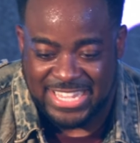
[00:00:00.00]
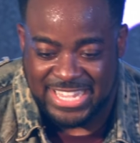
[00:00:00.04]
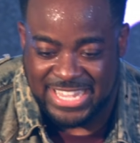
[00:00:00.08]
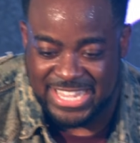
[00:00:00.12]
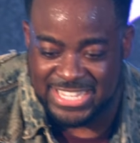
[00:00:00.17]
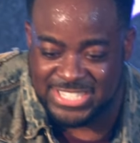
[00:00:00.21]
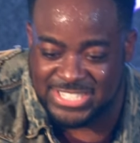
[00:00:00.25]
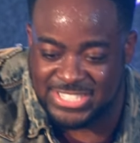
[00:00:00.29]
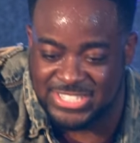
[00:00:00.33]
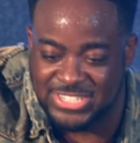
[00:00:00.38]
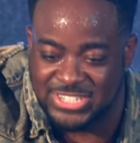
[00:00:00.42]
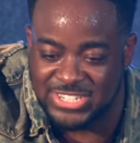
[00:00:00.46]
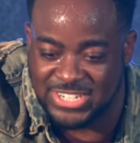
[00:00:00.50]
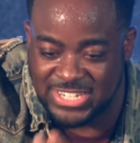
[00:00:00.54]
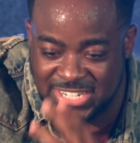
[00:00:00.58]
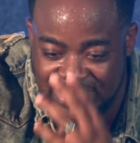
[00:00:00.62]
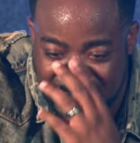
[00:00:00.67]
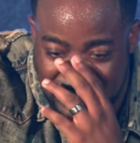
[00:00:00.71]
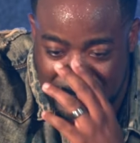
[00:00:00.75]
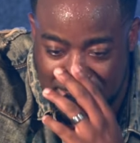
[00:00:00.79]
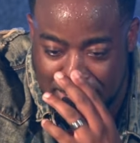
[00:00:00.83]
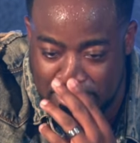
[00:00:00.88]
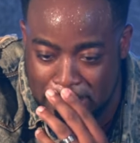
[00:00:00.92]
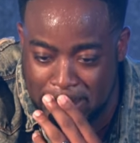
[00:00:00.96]
It's good.
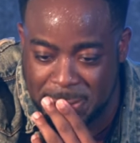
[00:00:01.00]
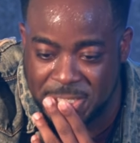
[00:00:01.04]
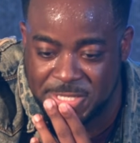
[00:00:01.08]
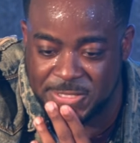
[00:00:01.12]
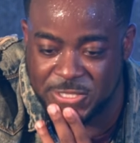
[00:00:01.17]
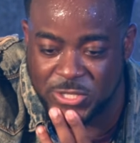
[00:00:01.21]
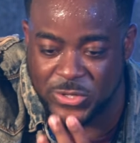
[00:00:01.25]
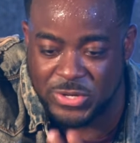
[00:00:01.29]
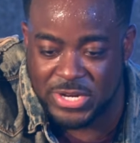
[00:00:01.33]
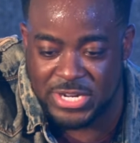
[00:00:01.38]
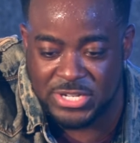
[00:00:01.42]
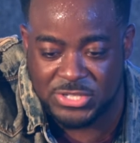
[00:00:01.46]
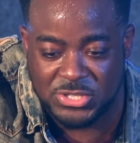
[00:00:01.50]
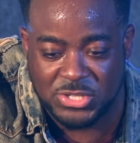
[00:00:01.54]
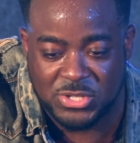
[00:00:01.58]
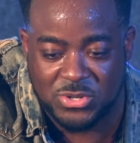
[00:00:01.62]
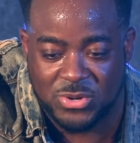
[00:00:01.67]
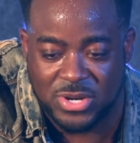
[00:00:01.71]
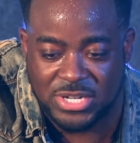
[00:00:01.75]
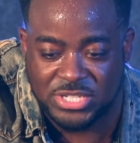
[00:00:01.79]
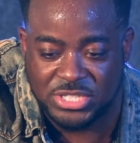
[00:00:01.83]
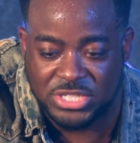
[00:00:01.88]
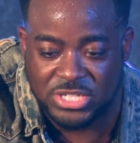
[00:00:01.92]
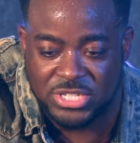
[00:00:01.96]
So here's the
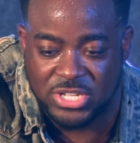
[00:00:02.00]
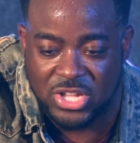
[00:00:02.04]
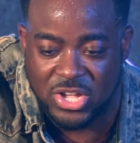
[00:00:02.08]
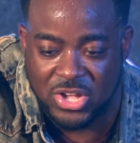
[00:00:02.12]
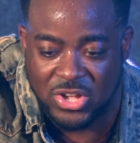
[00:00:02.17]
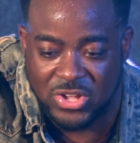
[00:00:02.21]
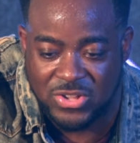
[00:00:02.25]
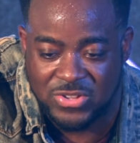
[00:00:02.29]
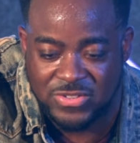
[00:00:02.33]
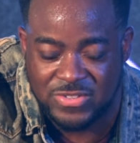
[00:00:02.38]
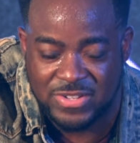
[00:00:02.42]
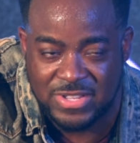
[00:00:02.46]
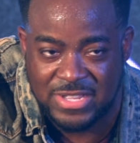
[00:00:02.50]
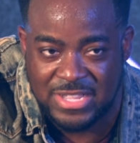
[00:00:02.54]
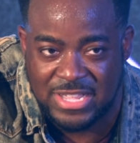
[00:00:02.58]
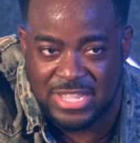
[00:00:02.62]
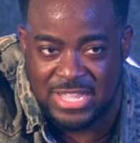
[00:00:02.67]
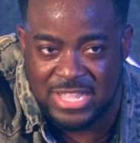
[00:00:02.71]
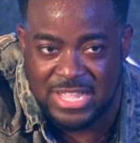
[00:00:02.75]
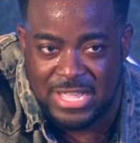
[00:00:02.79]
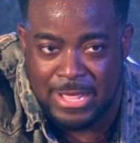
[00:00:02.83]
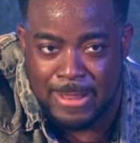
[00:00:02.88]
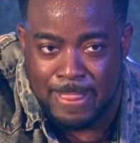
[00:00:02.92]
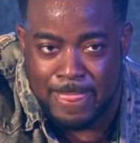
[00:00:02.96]
question, y'all.
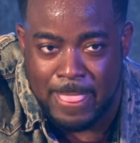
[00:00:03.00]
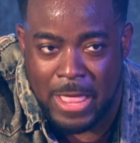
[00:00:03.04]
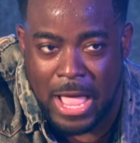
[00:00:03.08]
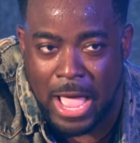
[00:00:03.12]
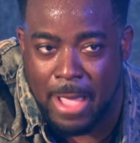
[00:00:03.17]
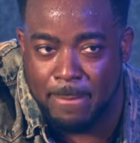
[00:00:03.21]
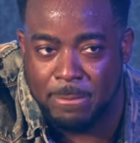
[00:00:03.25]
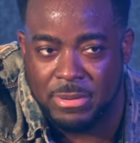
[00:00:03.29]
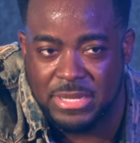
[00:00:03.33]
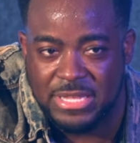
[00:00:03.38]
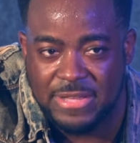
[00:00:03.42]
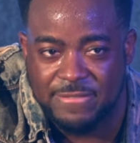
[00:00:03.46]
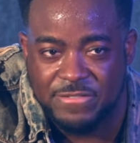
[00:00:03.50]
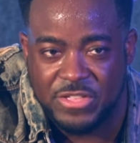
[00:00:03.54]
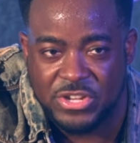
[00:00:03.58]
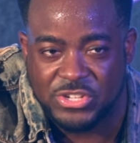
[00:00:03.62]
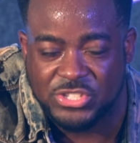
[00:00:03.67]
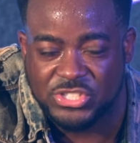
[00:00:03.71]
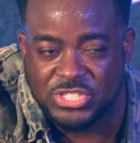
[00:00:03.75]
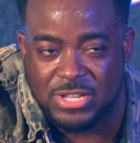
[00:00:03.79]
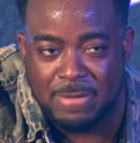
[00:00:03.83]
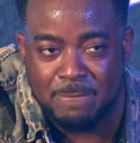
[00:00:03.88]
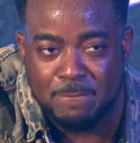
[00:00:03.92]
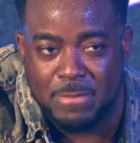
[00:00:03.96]
I believe
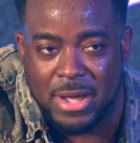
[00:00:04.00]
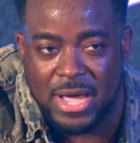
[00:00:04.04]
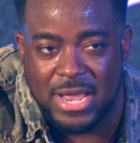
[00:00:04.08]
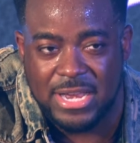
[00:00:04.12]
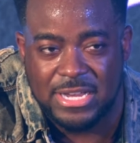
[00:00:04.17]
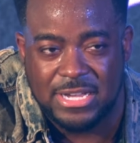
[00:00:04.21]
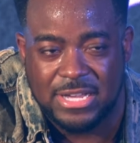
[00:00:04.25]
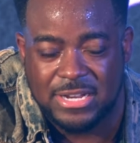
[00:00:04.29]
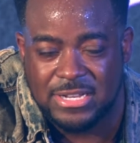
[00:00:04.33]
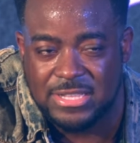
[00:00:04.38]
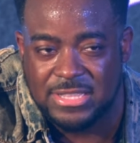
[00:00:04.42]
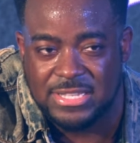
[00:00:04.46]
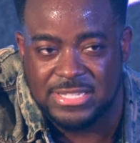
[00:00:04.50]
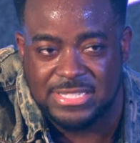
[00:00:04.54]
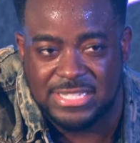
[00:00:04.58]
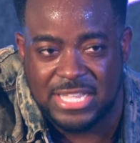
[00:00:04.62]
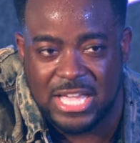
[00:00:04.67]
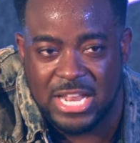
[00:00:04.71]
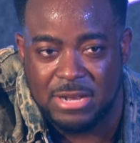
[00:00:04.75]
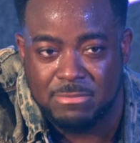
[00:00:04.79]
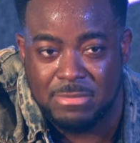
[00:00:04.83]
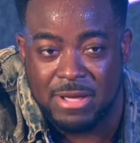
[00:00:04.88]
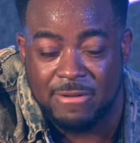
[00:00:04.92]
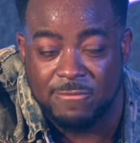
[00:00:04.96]
there's somebody under the
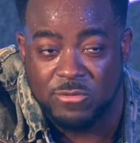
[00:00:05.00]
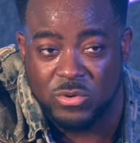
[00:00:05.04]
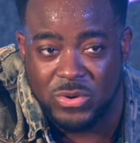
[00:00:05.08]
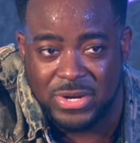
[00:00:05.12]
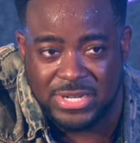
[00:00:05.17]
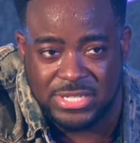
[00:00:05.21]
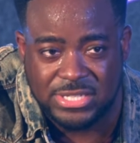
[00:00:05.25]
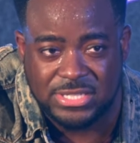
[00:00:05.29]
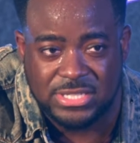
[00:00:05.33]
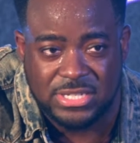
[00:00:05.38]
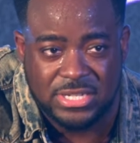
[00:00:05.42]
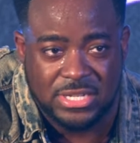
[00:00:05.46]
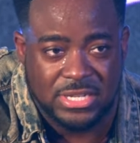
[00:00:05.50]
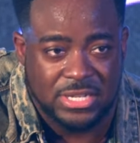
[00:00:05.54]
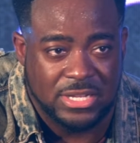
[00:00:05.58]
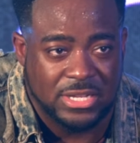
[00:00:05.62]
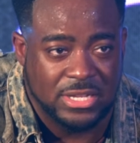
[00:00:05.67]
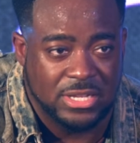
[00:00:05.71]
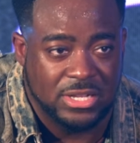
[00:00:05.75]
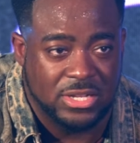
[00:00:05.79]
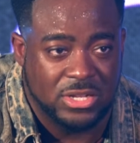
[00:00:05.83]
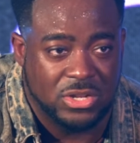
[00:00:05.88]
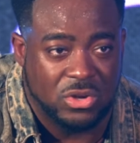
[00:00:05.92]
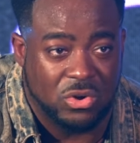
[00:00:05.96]
sound of my voice
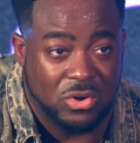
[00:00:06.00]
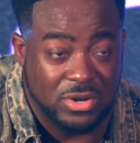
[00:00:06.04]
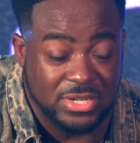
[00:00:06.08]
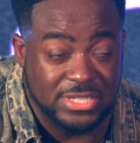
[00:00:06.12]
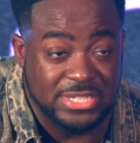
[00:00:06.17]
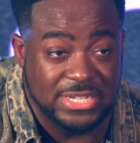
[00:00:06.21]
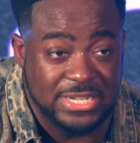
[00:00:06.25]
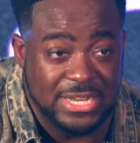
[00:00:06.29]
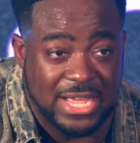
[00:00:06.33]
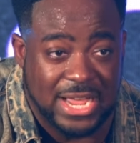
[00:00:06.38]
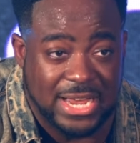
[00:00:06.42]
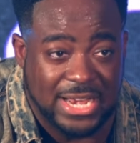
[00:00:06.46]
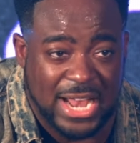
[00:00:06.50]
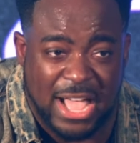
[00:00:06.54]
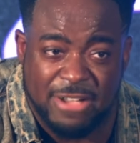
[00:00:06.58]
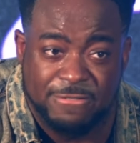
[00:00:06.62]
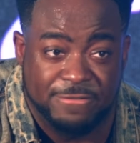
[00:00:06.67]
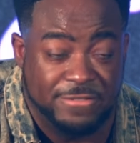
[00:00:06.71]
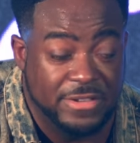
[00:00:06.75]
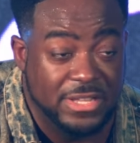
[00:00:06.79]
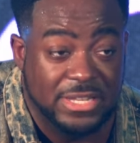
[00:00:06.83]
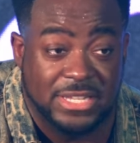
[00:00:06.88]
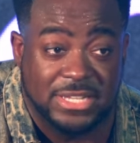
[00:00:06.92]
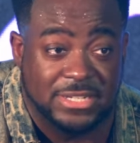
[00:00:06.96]
on tonight. I
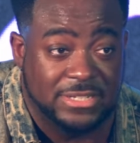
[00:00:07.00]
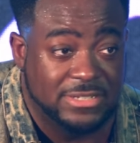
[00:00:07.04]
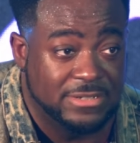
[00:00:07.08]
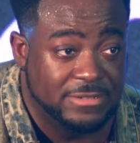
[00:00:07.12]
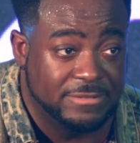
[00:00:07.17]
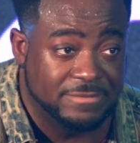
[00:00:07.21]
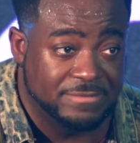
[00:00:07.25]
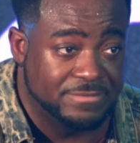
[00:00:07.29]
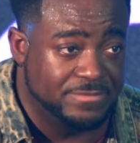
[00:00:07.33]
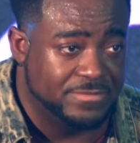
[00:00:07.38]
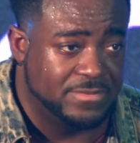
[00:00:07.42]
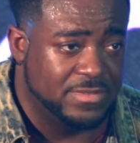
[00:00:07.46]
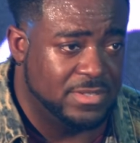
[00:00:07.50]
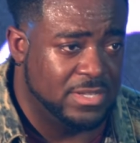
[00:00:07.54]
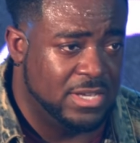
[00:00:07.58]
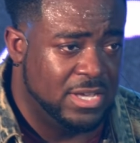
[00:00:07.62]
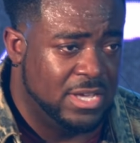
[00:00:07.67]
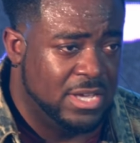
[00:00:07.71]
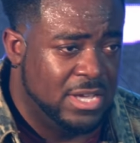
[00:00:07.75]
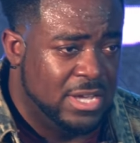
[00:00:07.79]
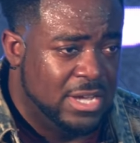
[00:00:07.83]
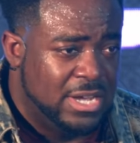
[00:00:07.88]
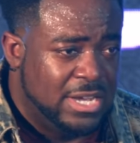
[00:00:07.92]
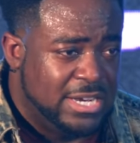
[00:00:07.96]
feel it.
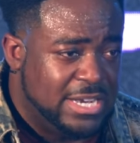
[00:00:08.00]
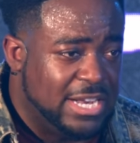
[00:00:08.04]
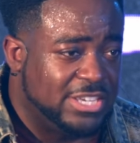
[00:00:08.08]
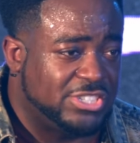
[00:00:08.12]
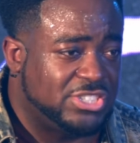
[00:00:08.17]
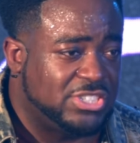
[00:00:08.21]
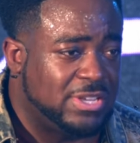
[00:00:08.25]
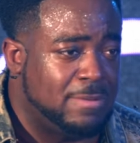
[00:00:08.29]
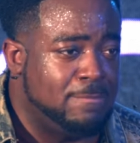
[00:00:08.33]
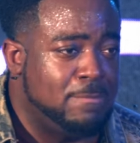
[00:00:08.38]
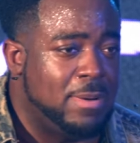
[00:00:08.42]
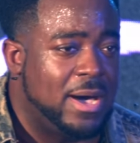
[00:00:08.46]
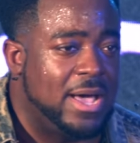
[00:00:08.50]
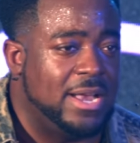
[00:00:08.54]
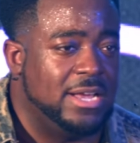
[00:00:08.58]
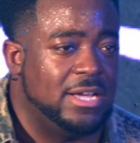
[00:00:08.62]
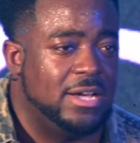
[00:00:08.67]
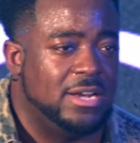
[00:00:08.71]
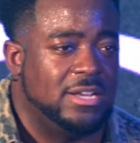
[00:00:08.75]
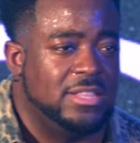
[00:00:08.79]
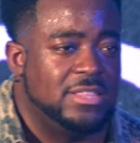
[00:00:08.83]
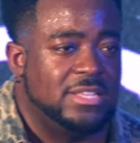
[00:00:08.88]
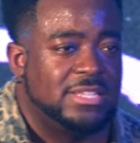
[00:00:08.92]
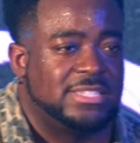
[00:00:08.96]
There's somebody
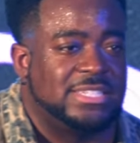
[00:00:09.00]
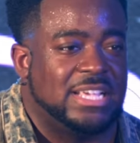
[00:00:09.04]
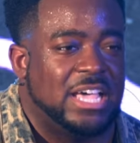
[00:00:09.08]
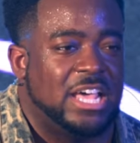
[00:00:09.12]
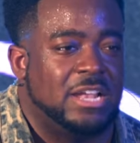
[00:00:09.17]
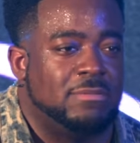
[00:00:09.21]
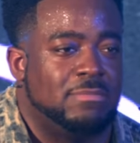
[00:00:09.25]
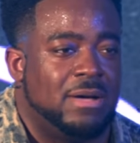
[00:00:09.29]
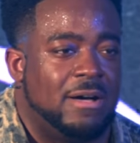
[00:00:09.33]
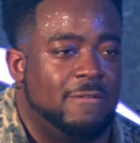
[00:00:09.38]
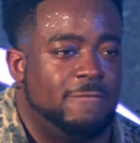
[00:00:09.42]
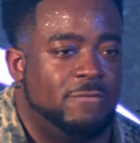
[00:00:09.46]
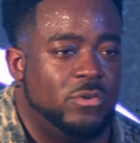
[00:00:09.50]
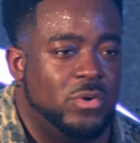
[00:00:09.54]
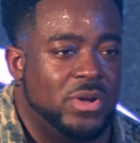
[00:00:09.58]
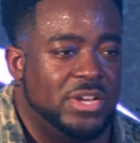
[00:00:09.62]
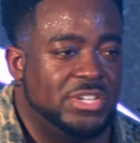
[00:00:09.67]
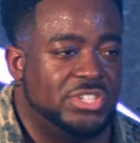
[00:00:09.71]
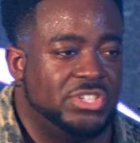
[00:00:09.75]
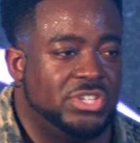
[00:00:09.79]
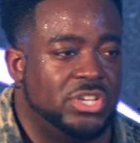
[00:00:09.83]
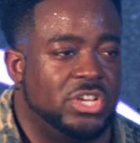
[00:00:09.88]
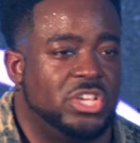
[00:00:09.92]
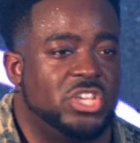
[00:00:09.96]
under the sound of my
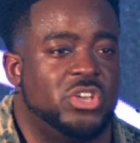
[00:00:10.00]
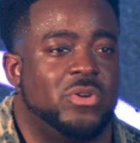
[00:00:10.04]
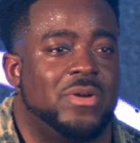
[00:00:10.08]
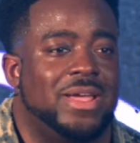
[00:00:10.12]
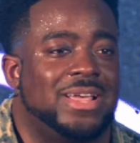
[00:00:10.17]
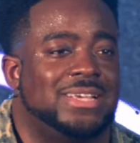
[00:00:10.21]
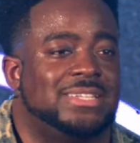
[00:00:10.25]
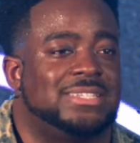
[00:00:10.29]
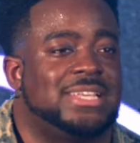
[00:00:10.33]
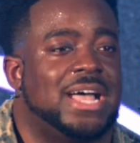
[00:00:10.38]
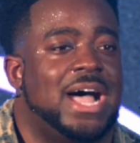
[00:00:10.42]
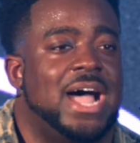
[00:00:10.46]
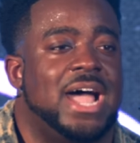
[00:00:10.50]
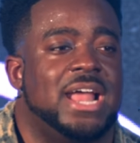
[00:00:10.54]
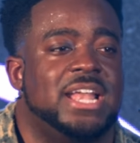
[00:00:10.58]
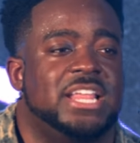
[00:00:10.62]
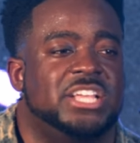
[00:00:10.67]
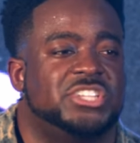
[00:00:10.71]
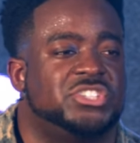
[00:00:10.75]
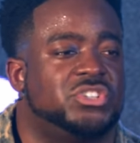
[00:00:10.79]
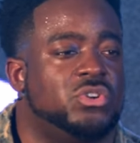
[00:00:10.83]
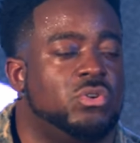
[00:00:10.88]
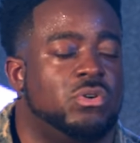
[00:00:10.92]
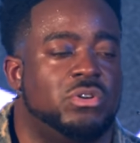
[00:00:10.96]
voice. Your
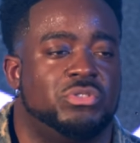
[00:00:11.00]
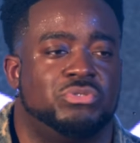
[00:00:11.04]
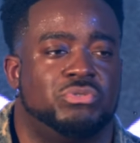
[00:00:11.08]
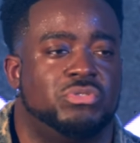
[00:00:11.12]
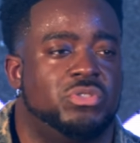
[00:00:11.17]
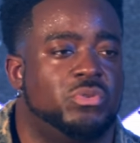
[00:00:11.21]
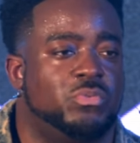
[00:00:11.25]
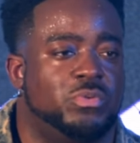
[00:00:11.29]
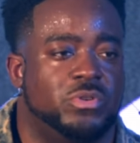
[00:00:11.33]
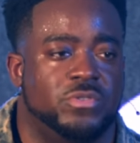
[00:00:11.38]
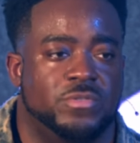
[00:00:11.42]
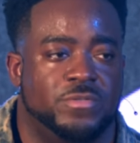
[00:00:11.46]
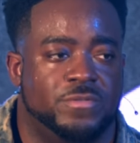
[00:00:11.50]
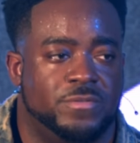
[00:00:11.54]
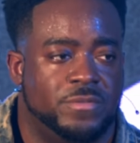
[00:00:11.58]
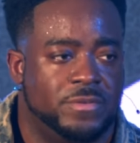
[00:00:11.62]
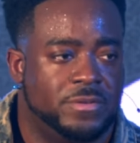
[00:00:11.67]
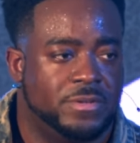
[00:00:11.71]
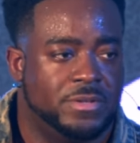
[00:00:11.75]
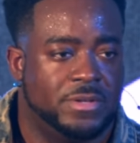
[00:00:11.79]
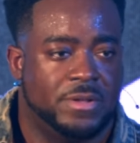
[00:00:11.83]
anxiety is going through the roof.